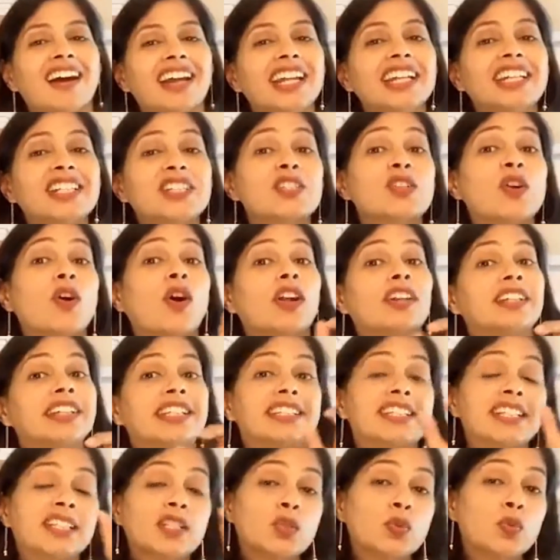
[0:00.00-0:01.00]
it is called
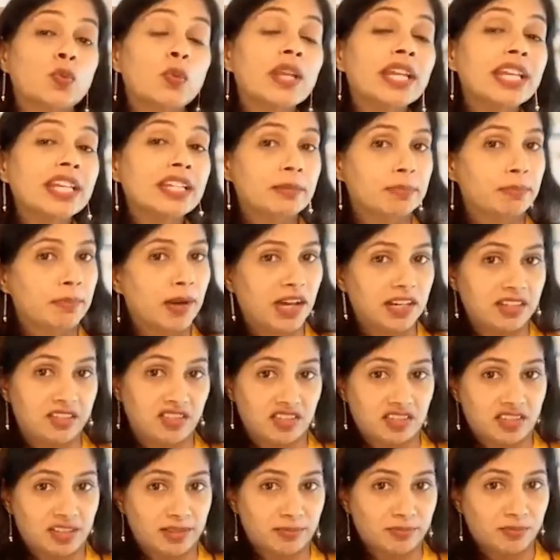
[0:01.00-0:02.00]
as a sweet
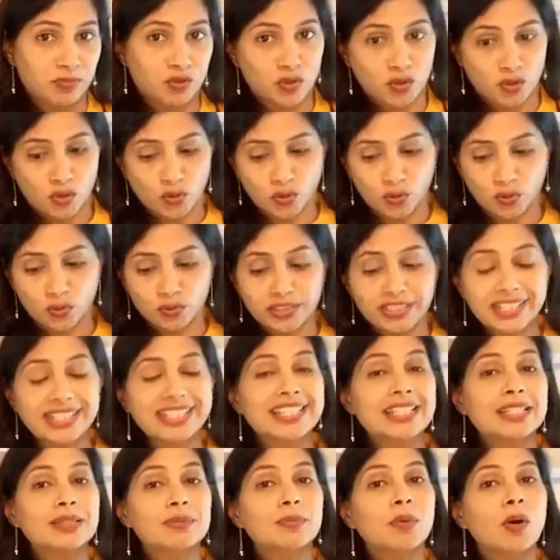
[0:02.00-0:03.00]
marjoram. So, this is